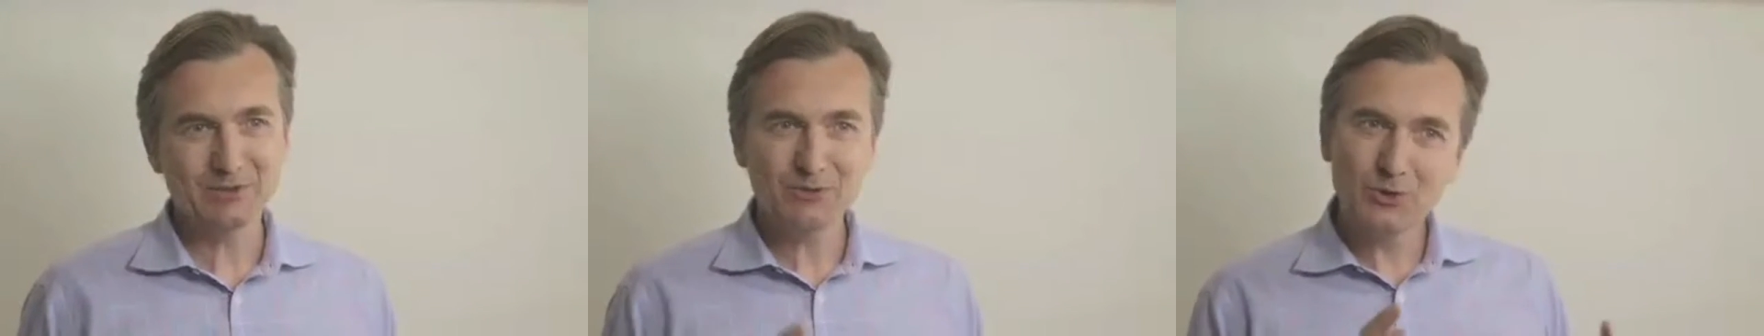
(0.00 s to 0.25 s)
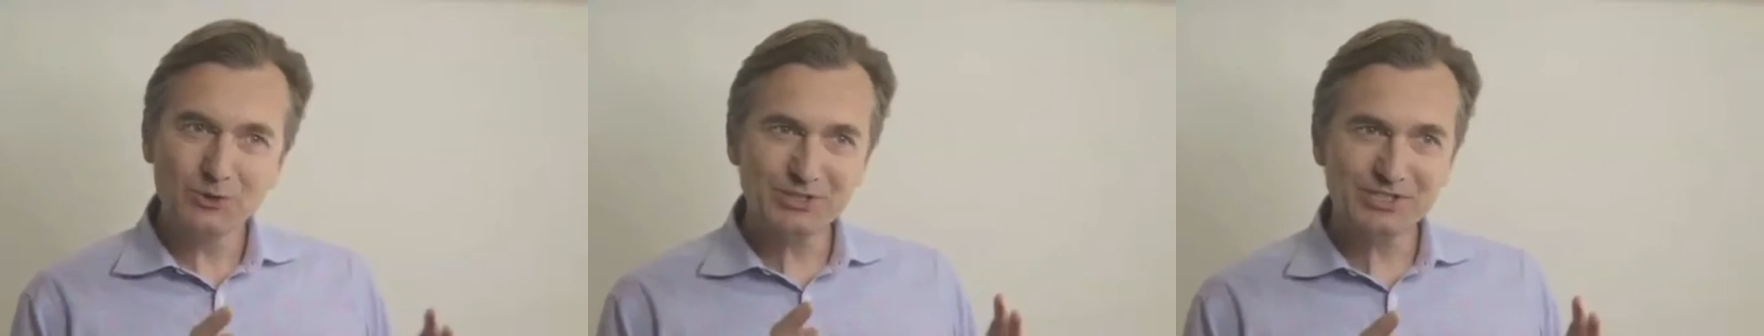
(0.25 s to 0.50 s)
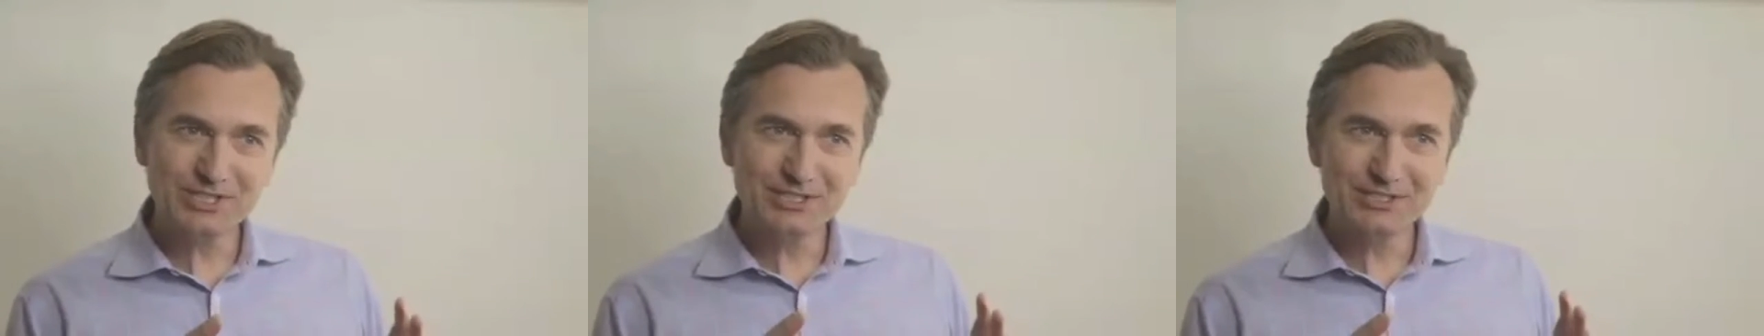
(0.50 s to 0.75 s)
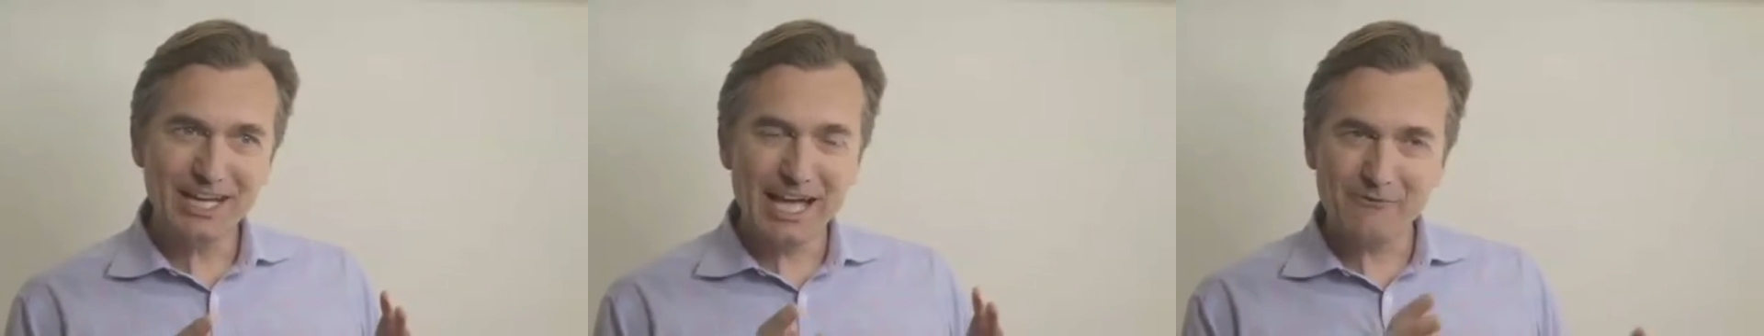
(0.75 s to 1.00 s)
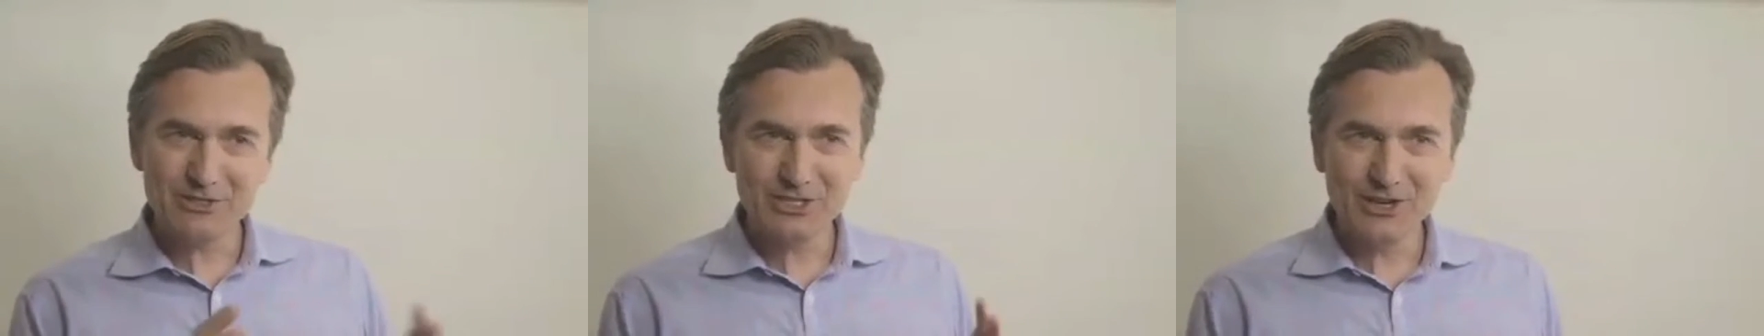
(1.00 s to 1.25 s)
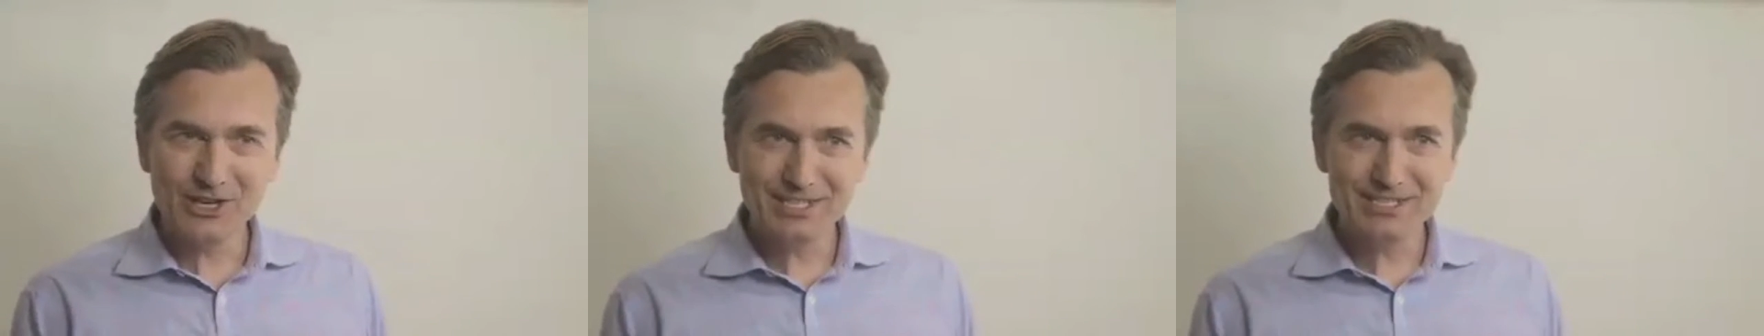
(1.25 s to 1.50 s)
of course,
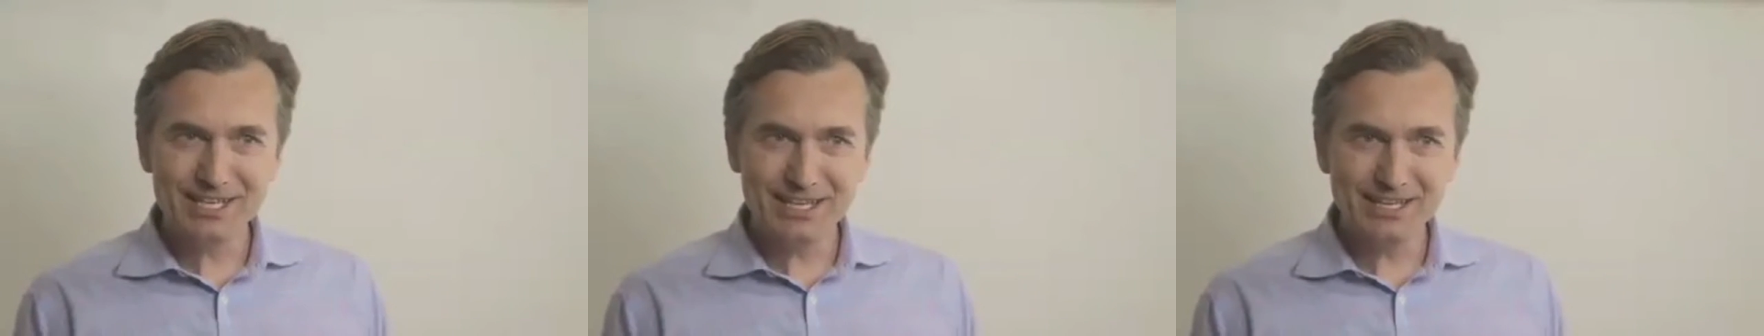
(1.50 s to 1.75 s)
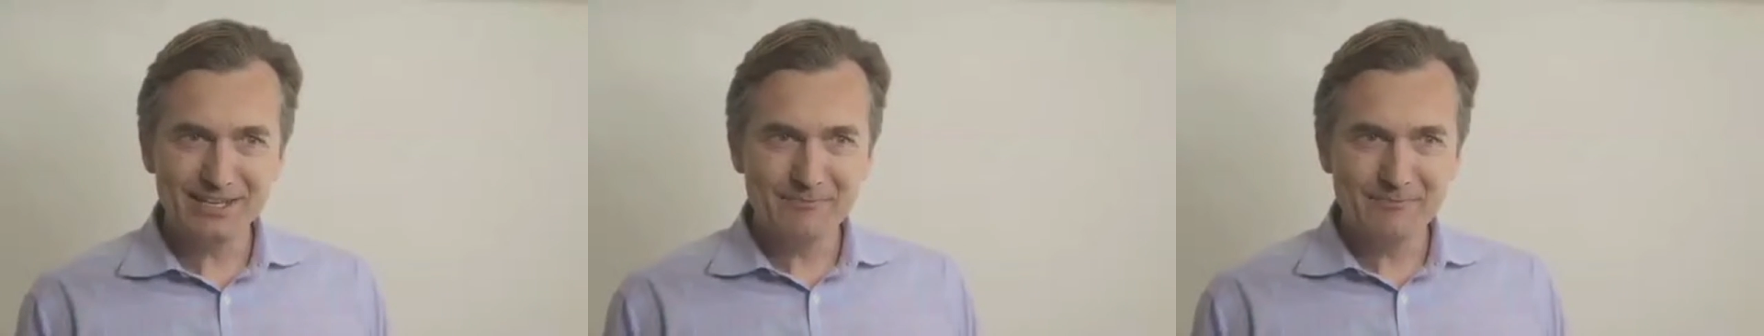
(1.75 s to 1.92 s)
advertising